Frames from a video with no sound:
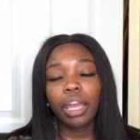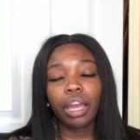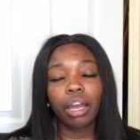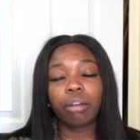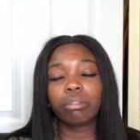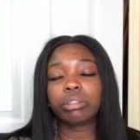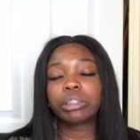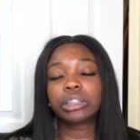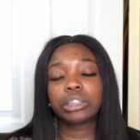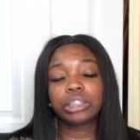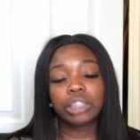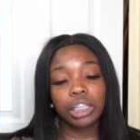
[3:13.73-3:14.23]
I
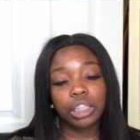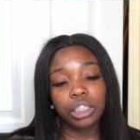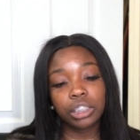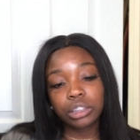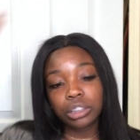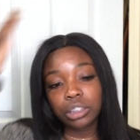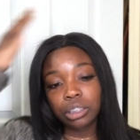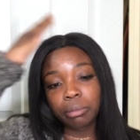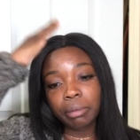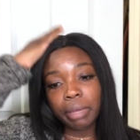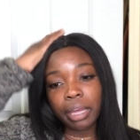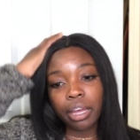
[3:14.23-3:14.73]
was
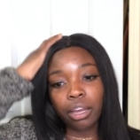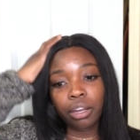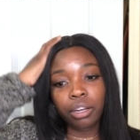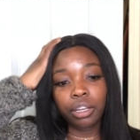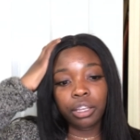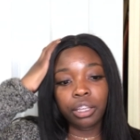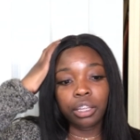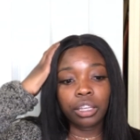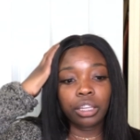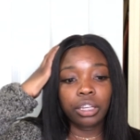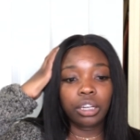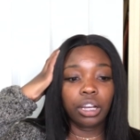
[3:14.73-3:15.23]
teased about
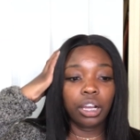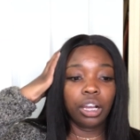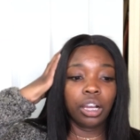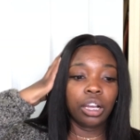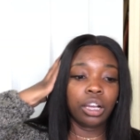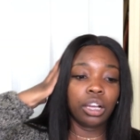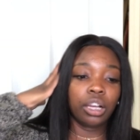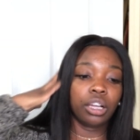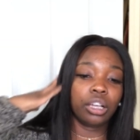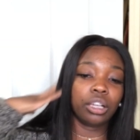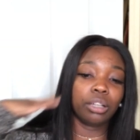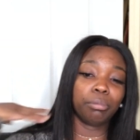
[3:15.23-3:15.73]
it.
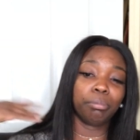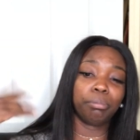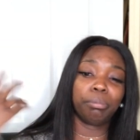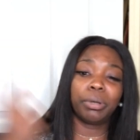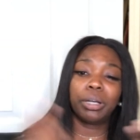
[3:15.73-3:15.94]
Uh,